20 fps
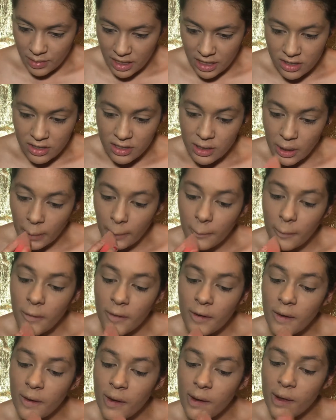be interesting.
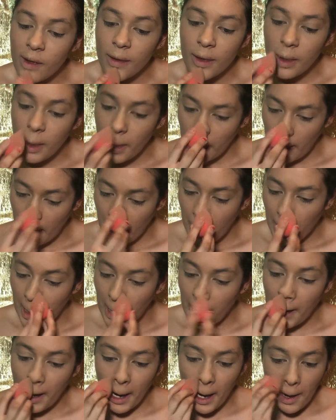
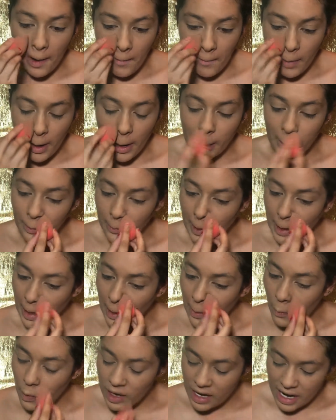And by the
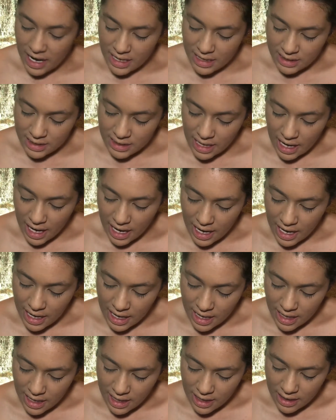way, when I
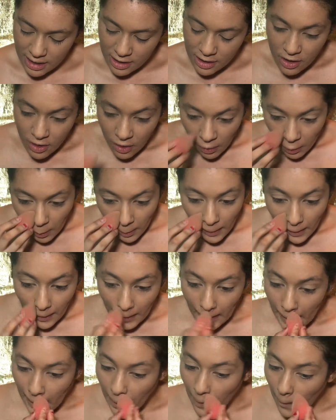say
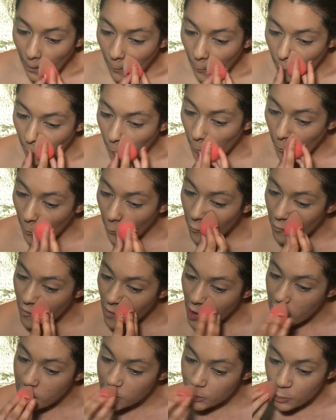full
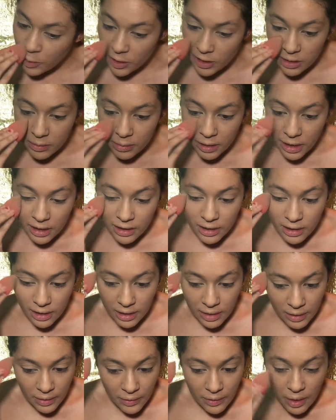face beauty blender,
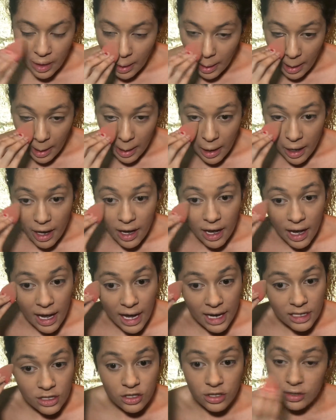
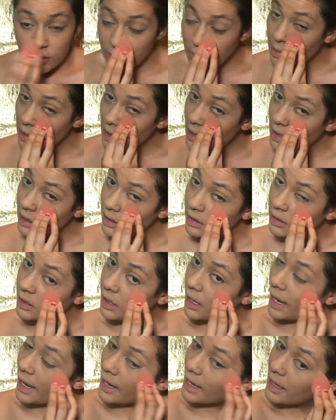I do mean
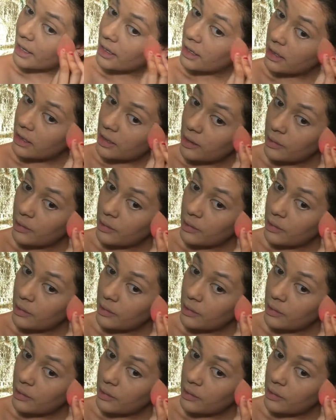like